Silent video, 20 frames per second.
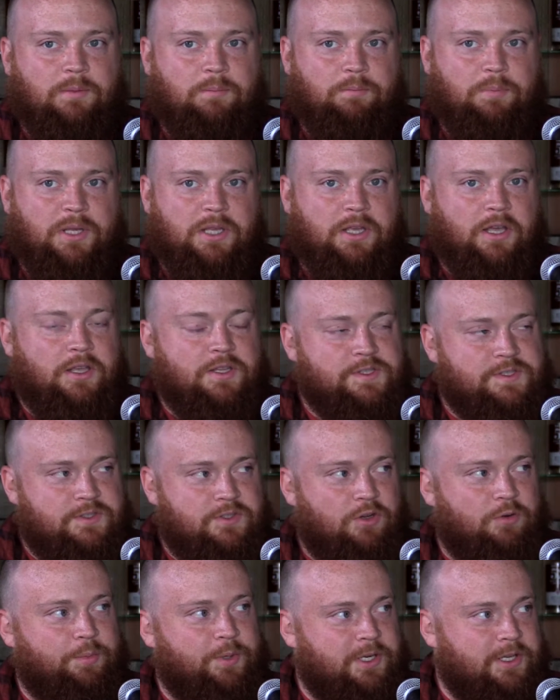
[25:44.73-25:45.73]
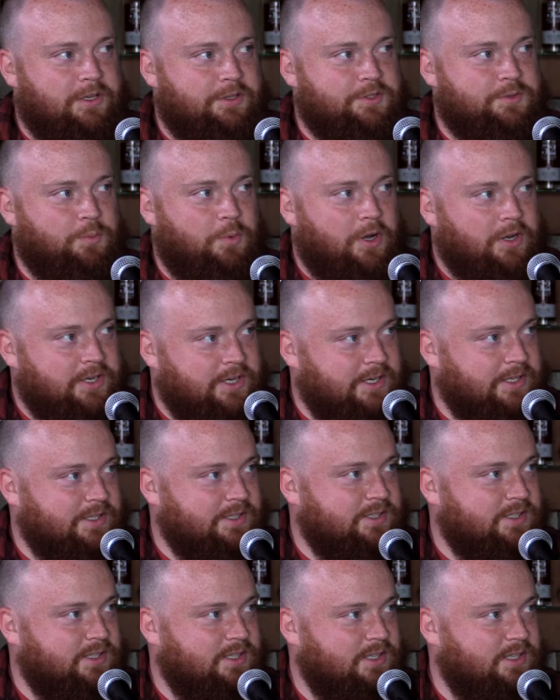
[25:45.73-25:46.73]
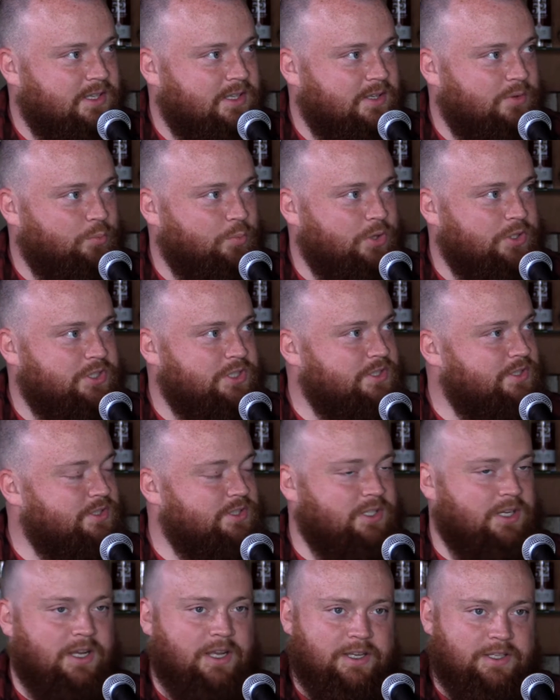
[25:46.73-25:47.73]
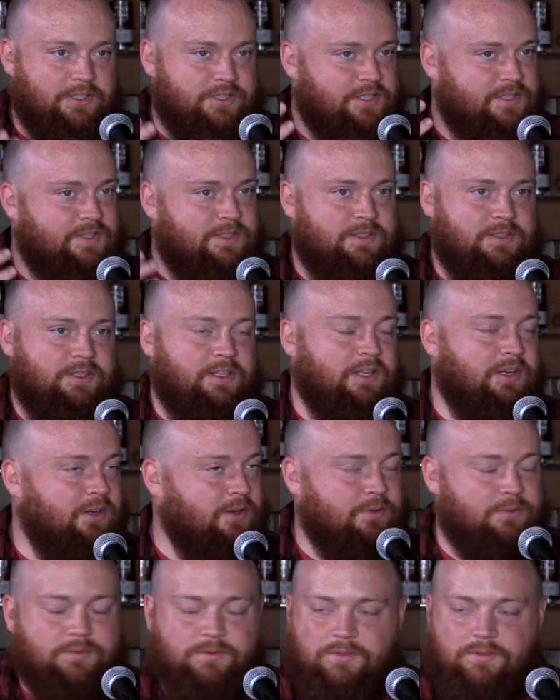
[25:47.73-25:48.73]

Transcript: because nobody else wanted it. Which is, you know,